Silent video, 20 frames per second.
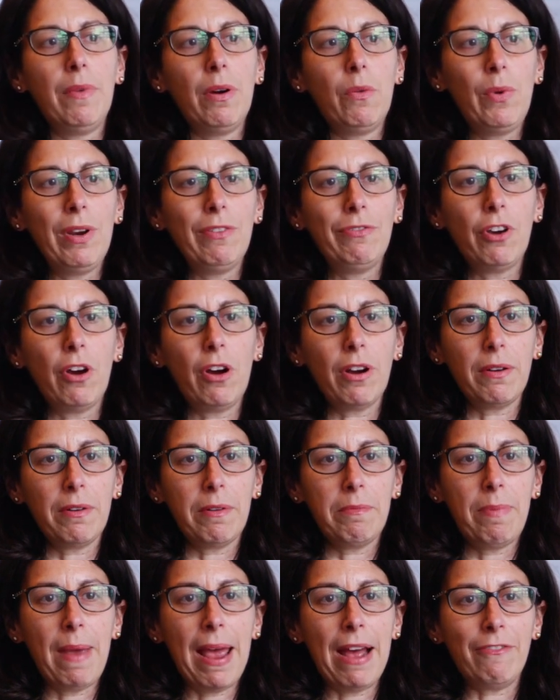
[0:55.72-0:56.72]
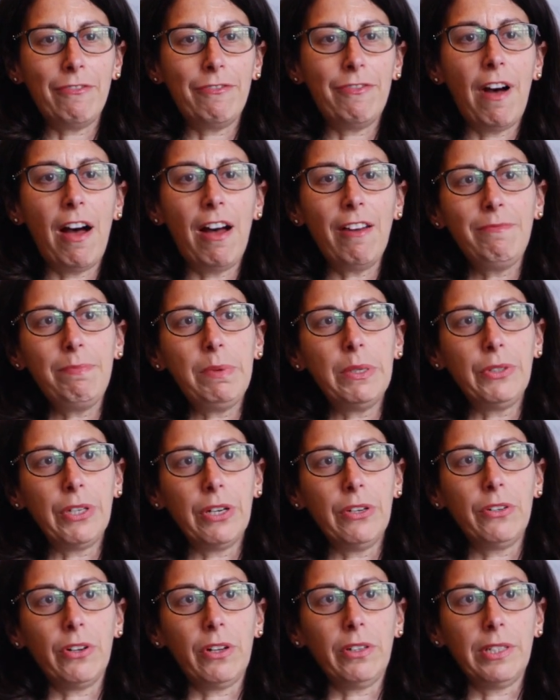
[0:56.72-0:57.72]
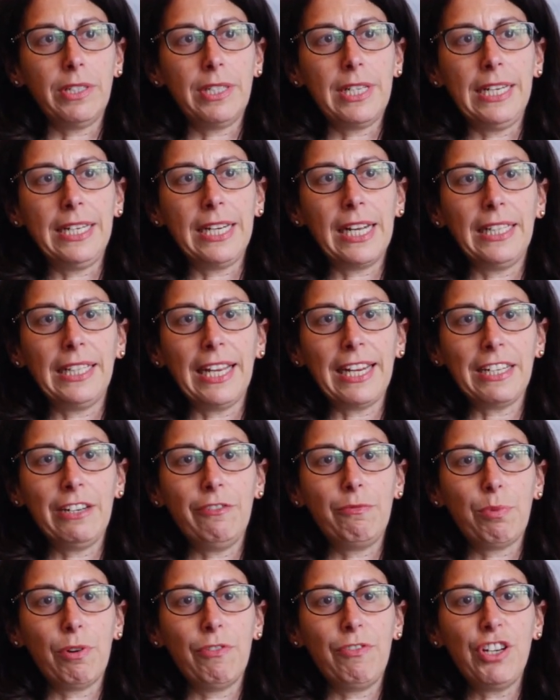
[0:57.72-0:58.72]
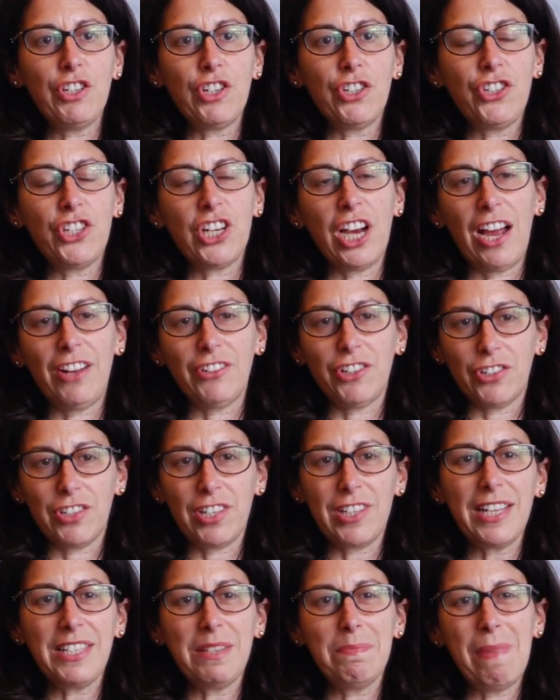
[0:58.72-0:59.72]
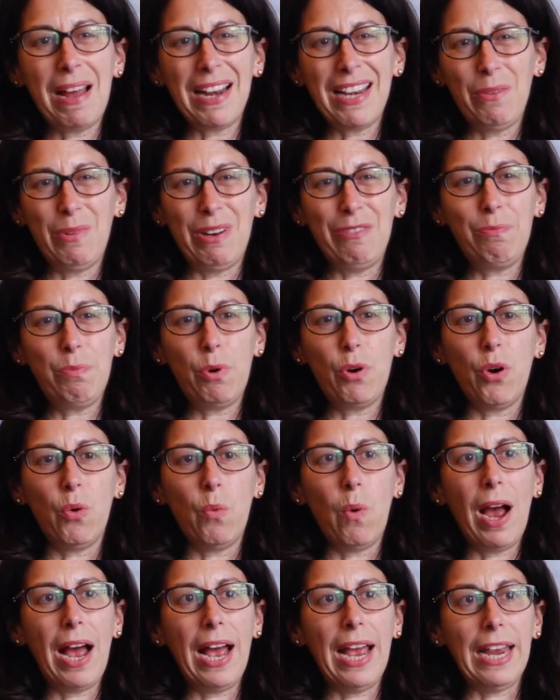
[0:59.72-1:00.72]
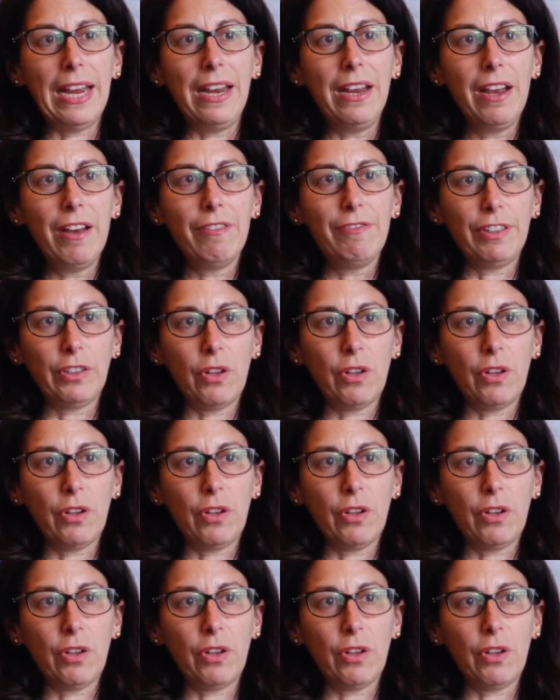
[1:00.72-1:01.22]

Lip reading: we've got about $5 billion in collective provision charges. So that's money we've put away for